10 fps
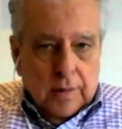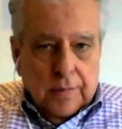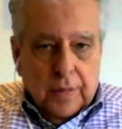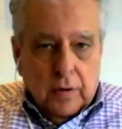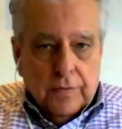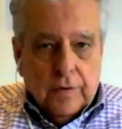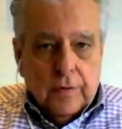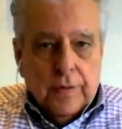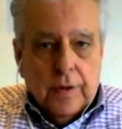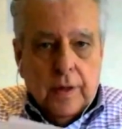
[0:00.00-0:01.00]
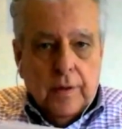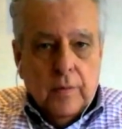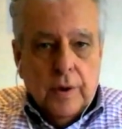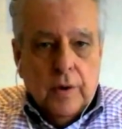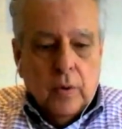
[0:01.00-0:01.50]
those are the
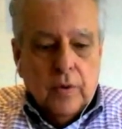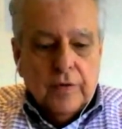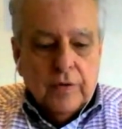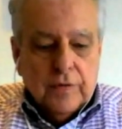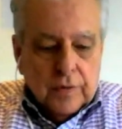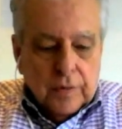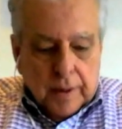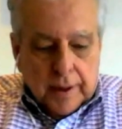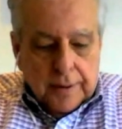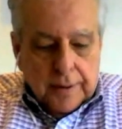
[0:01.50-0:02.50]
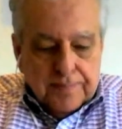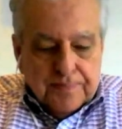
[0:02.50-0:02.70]
recourses for the buyer.